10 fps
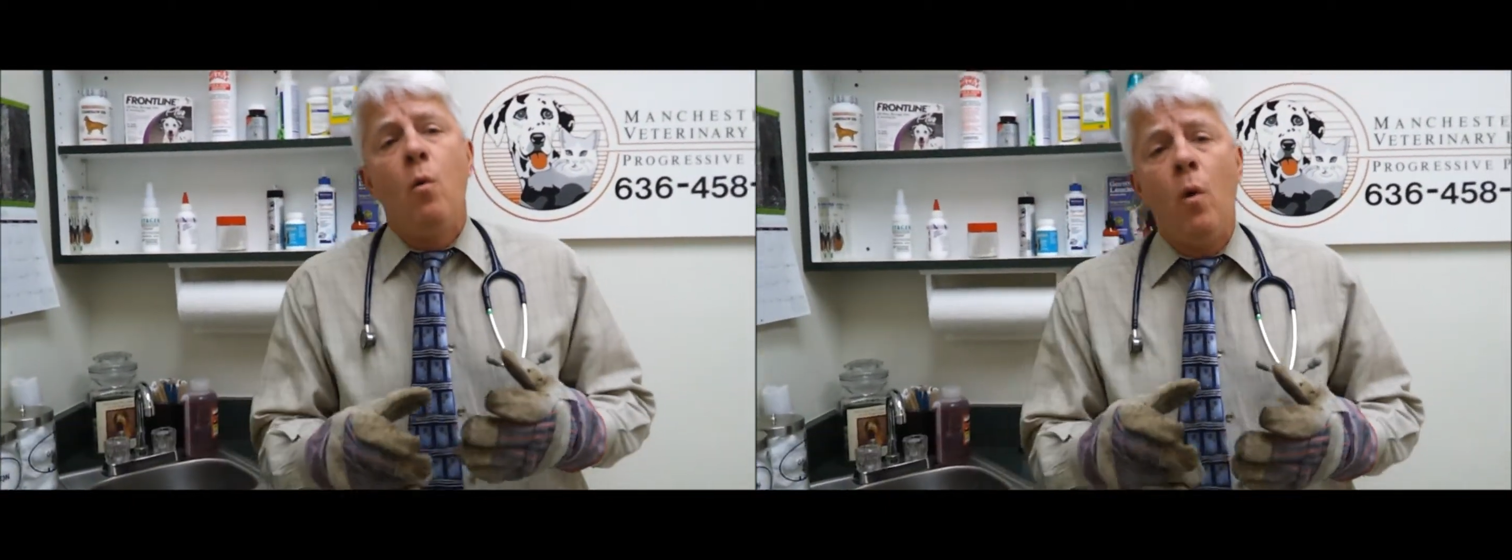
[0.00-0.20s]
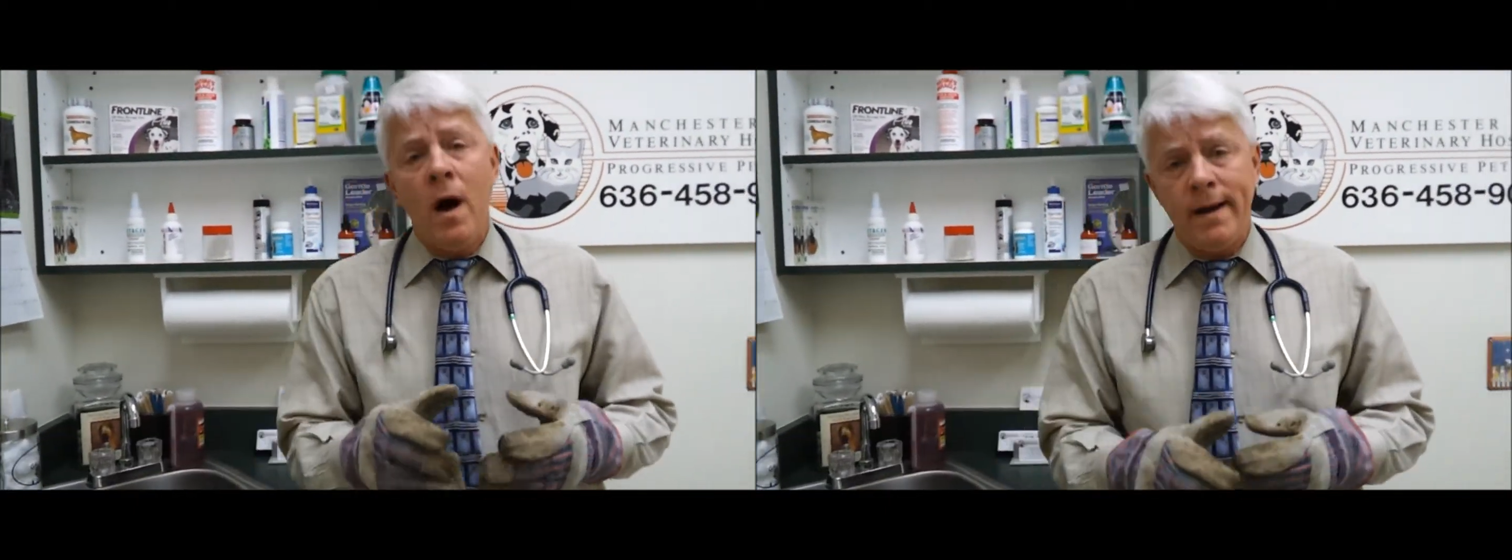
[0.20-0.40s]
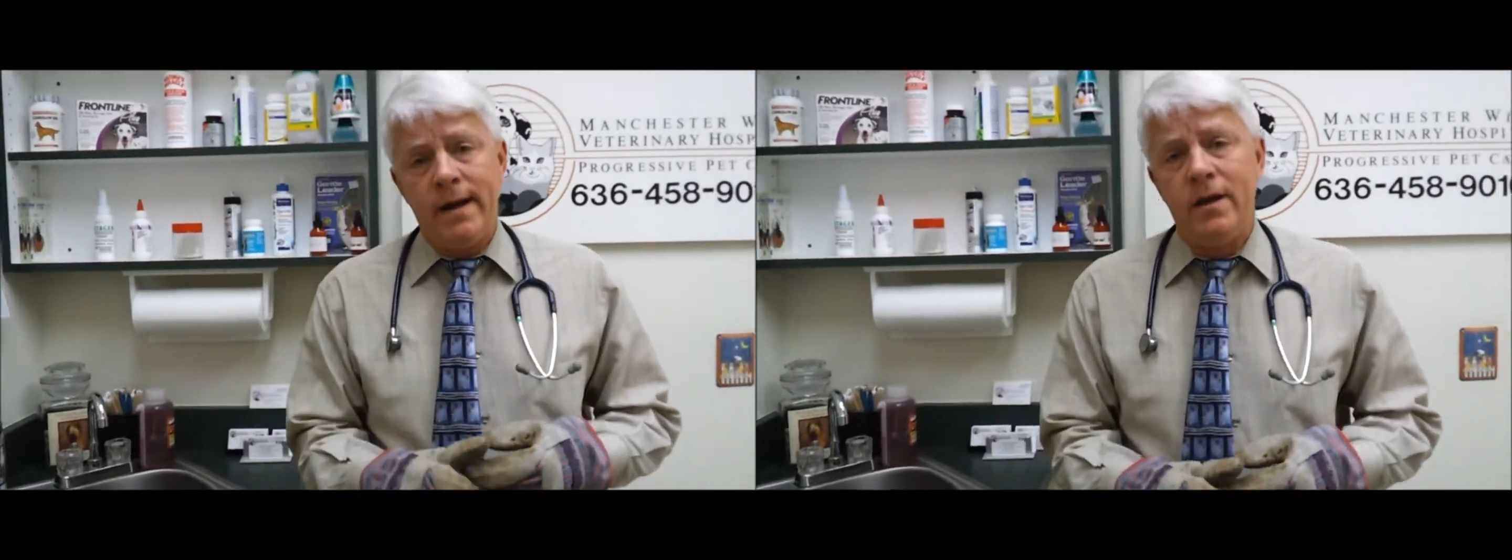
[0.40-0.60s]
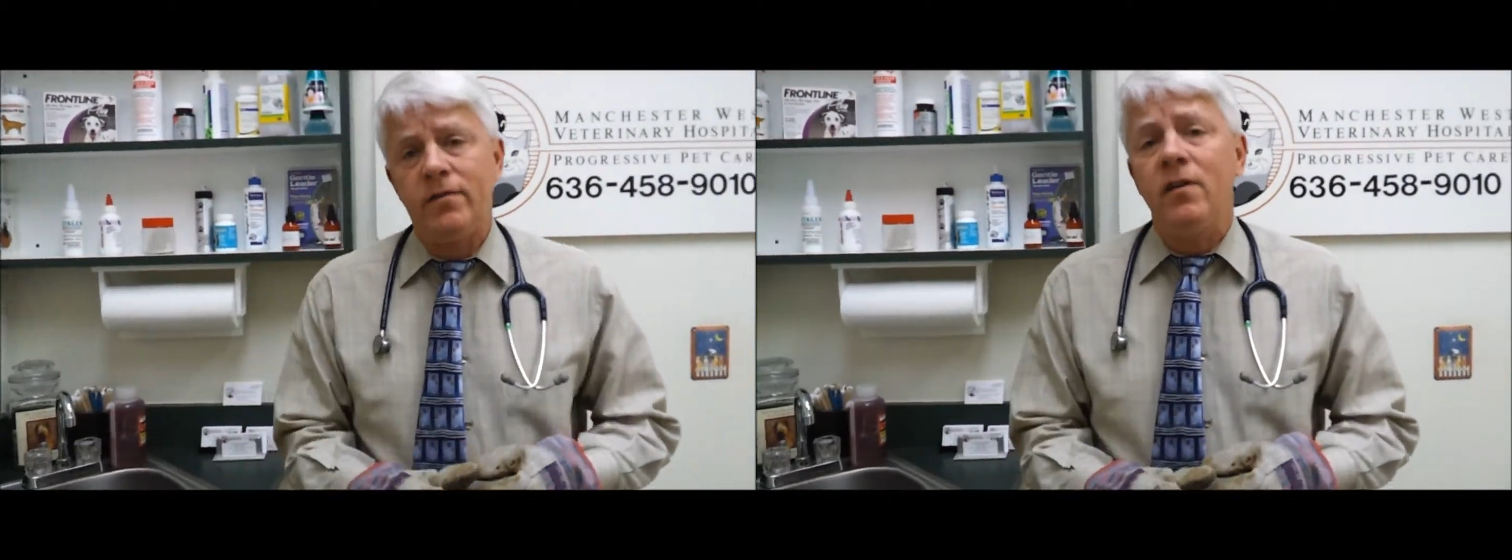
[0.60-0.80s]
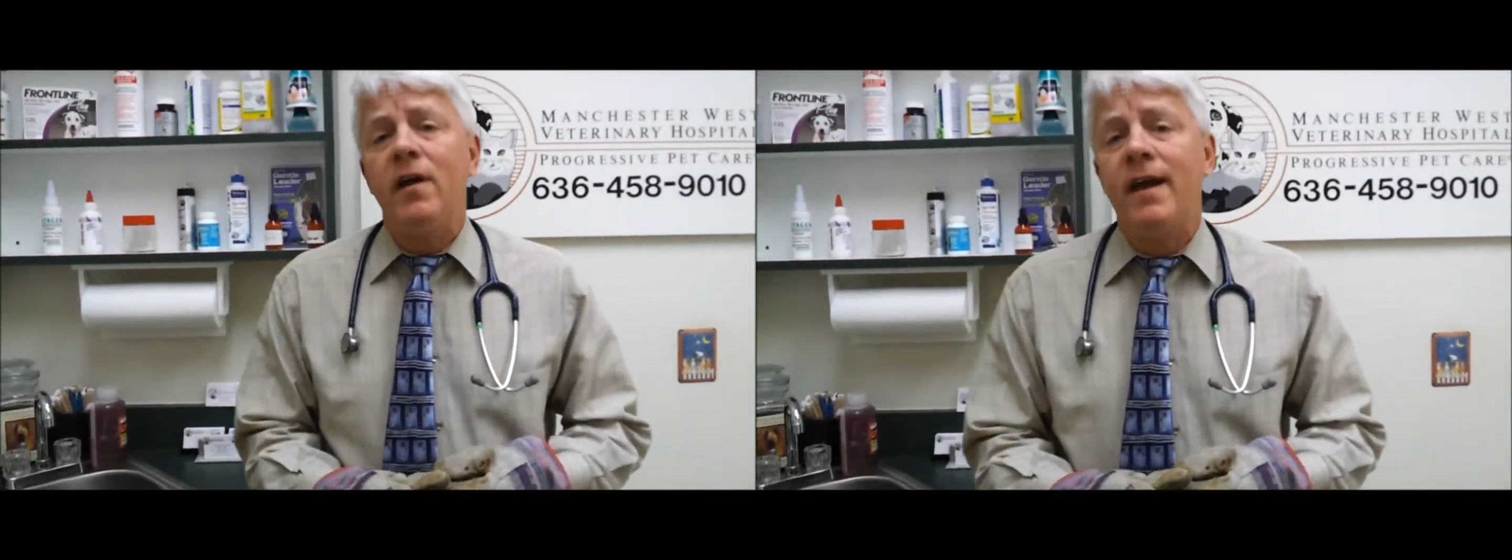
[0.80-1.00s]
One
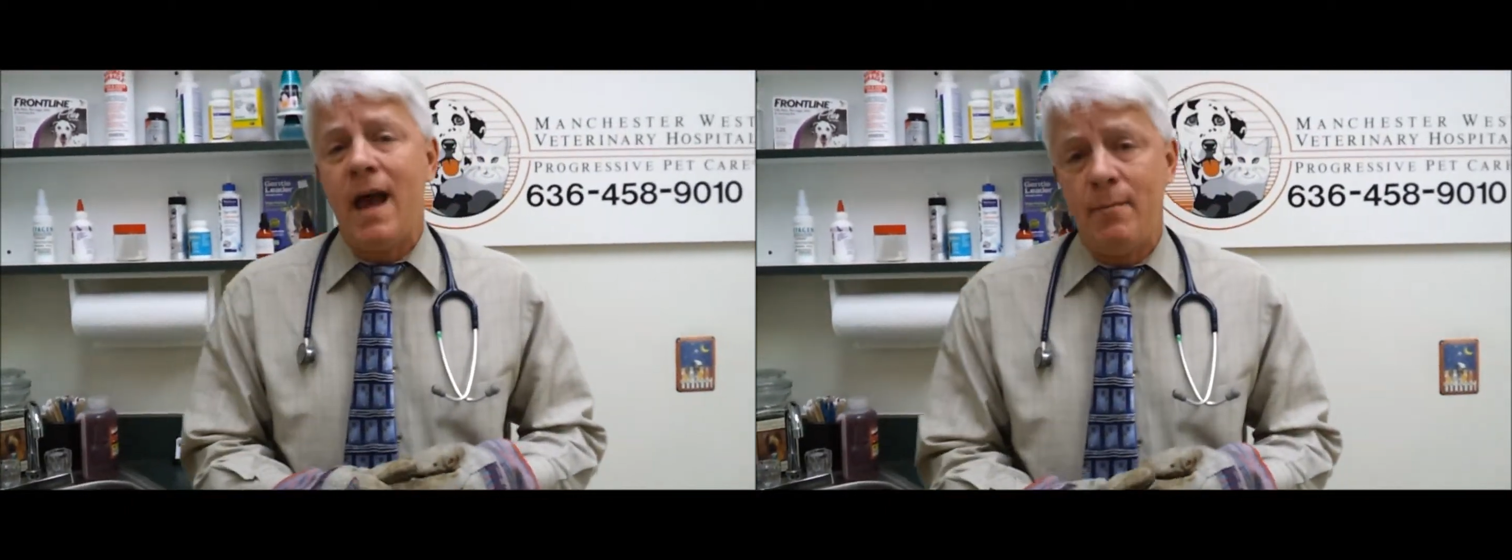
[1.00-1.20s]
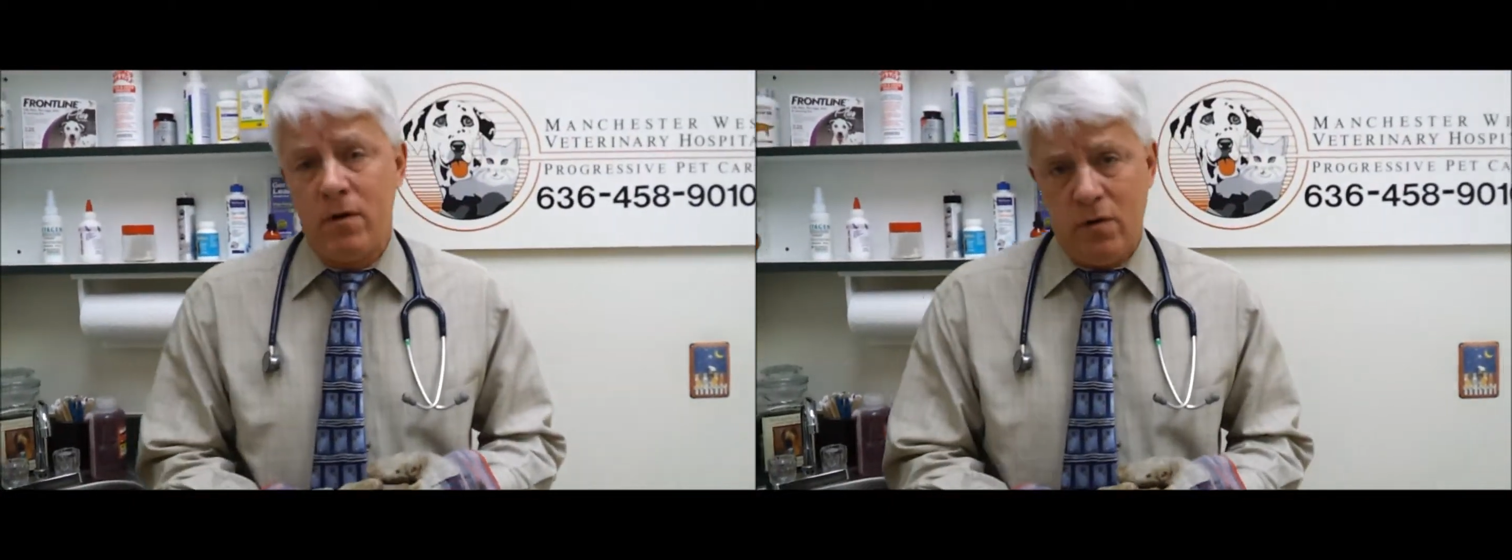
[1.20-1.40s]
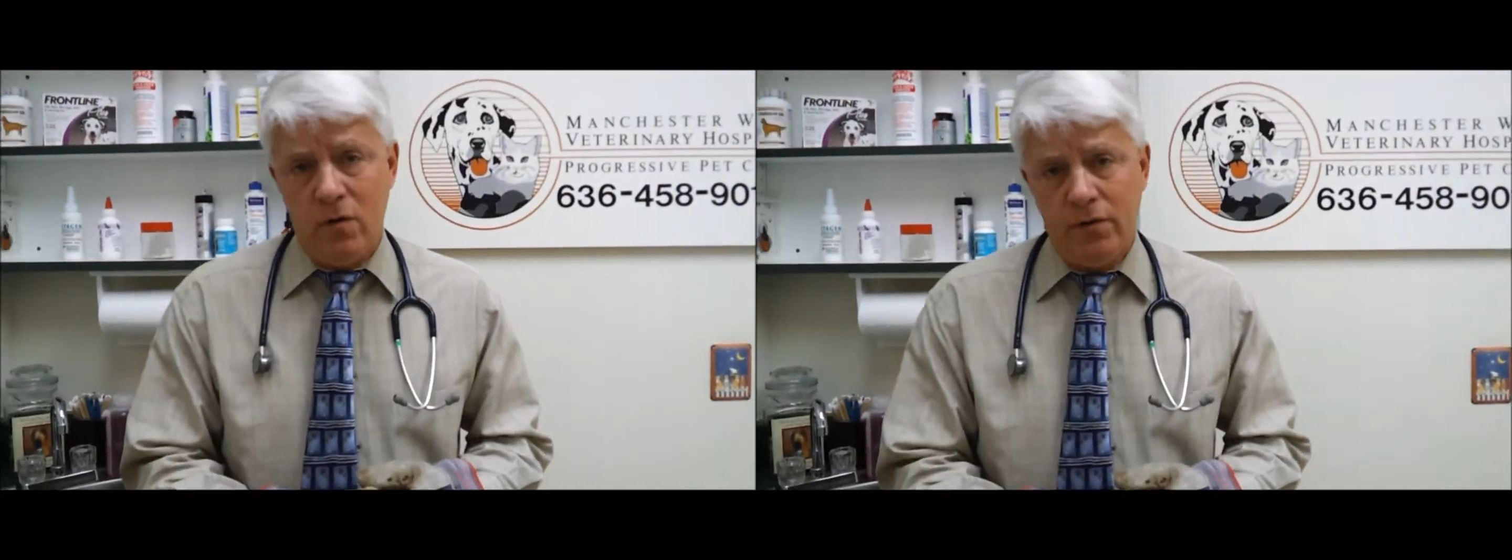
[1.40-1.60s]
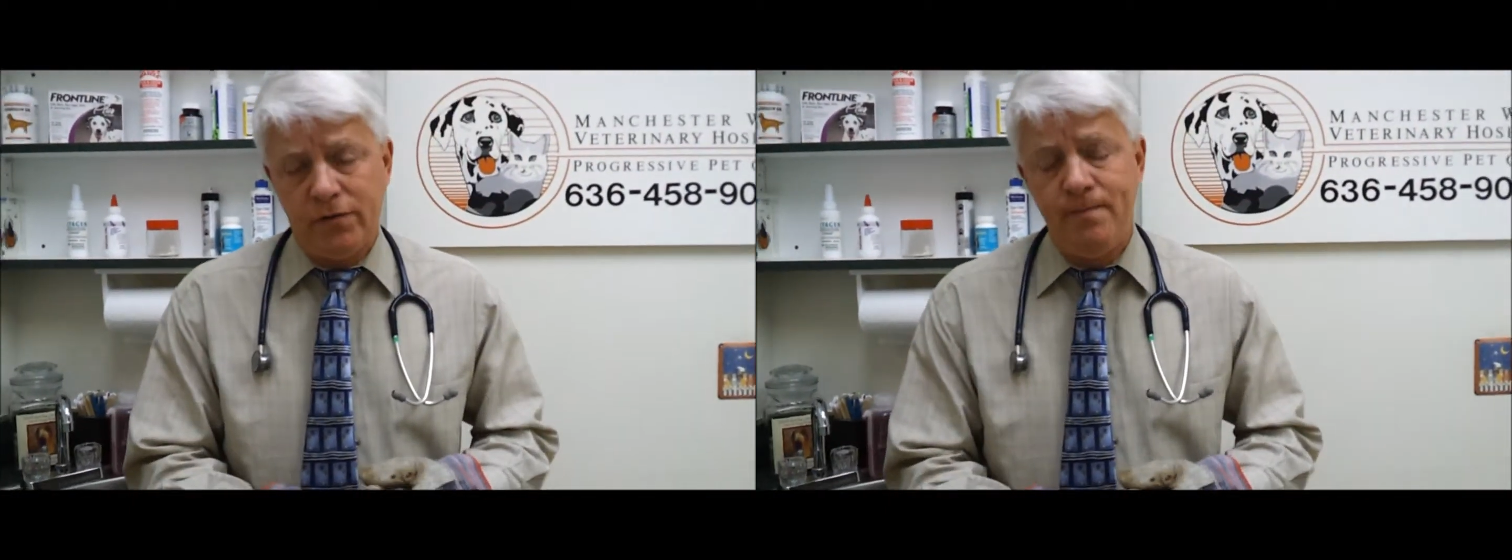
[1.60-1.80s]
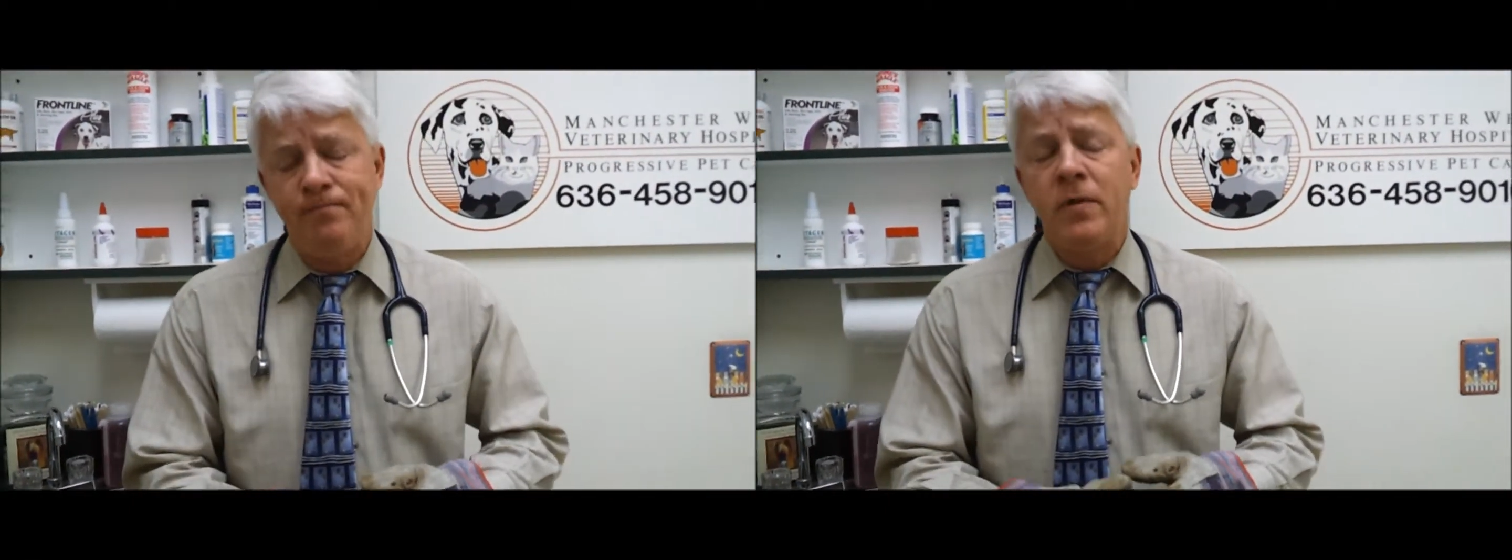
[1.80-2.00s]
is
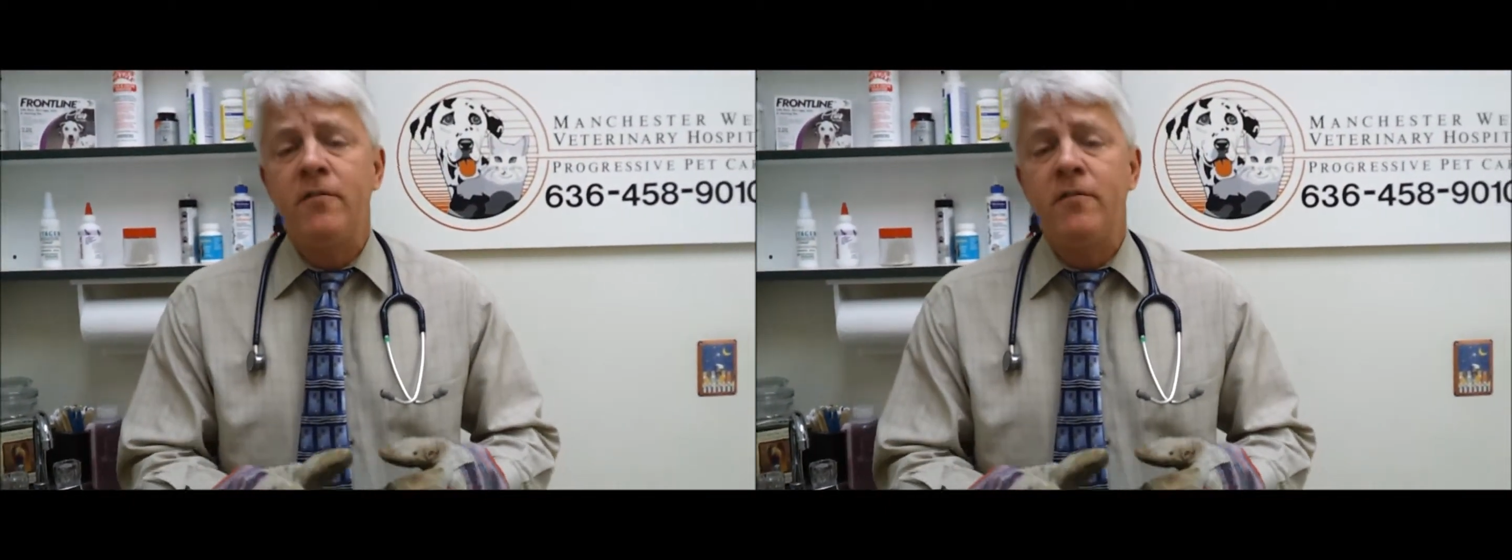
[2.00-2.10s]
chemicals,